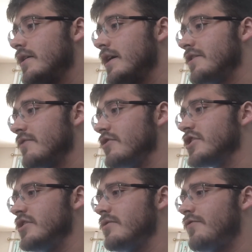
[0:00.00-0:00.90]
Now there was
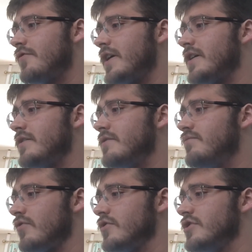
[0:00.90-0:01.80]
another thing
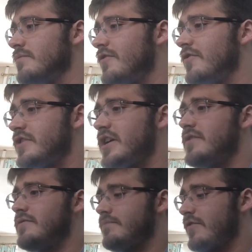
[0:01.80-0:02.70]
brought up before
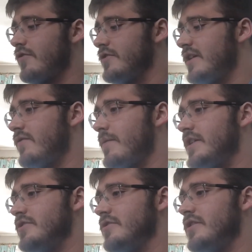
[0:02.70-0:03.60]
the
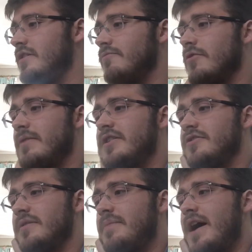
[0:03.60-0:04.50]
information on what went
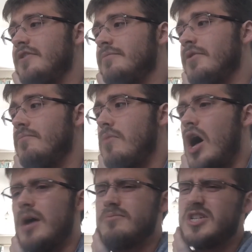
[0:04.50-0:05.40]
on the panel, but
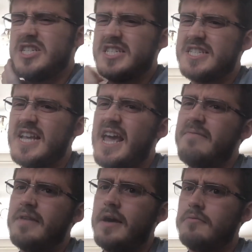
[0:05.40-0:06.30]
I'm gonna
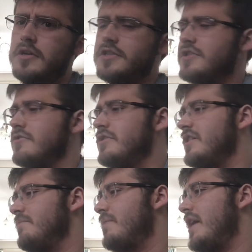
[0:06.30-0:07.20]
save that one to
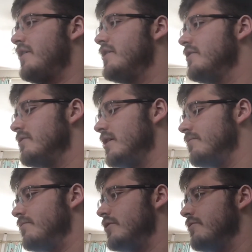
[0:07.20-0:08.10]
when
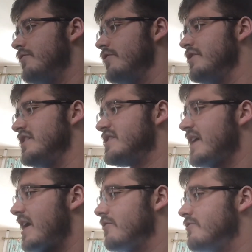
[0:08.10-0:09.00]
I'm going through this
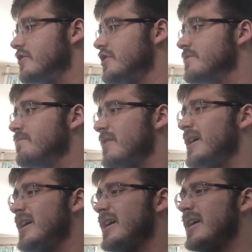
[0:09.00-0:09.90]
now, because
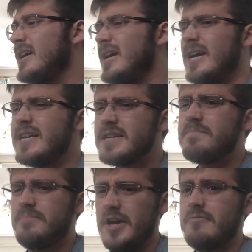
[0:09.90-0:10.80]
it's a
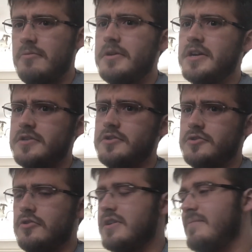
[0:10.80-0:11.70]
big one we got to
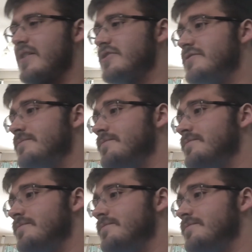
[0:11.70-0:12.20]
talk about.